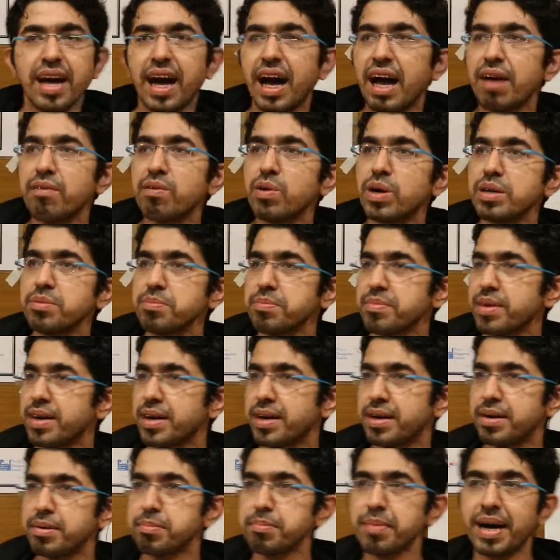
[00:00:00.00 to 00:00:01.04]
Hi everyone,
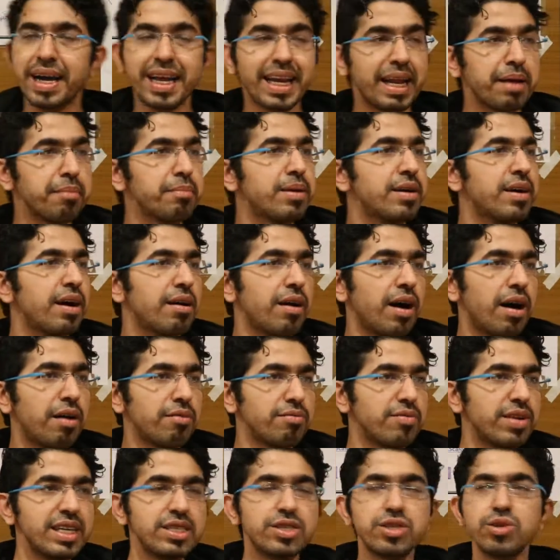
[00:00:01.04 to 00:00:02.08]
uh, my name is uh,
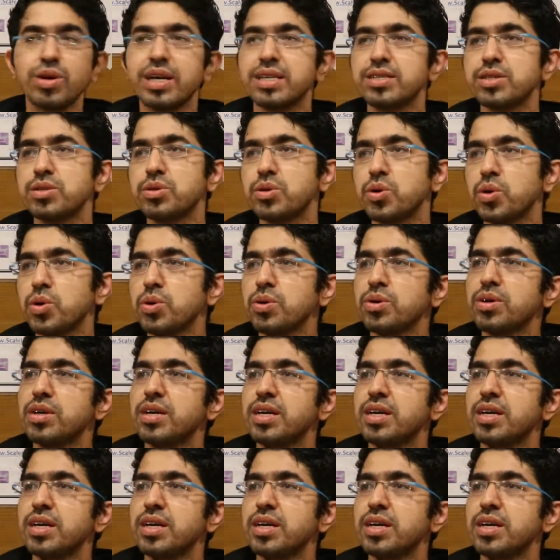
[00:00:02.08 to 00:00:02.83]
Avnish, as you know.